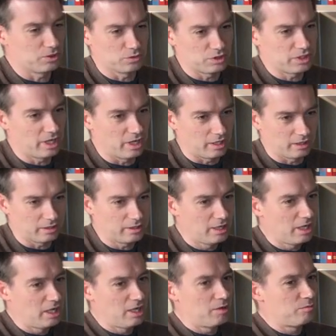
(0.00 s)
you're young,
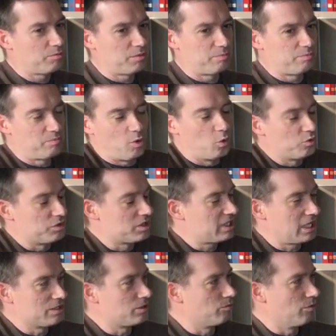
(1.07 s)
authors
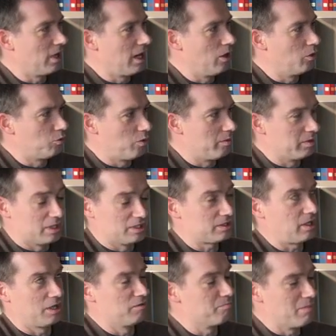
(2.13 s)
tend to write old women as
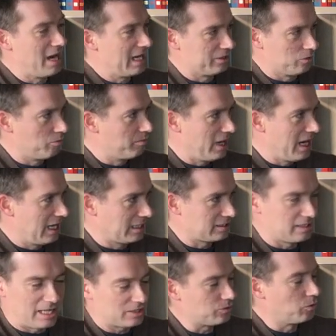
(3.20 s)
kind of mad old bags, and
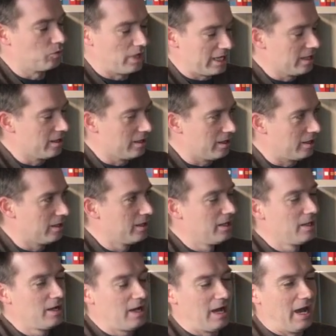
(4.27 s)
that's all they right.
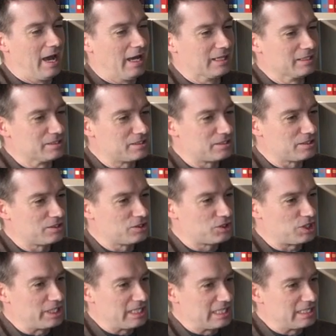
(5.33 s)
are. And
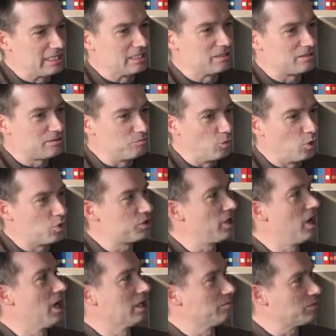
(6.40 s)
she needed more
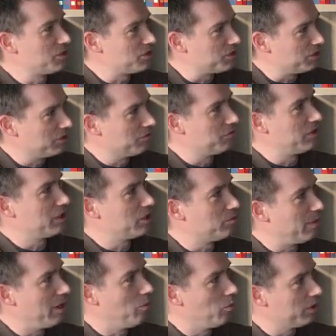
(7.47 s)
time to right. sort of think
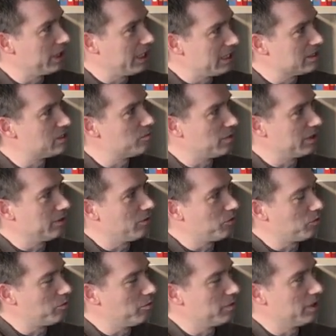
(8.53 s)
about what it is to be an older
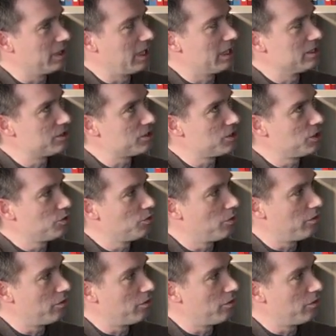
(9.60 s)
woman. Right. And you,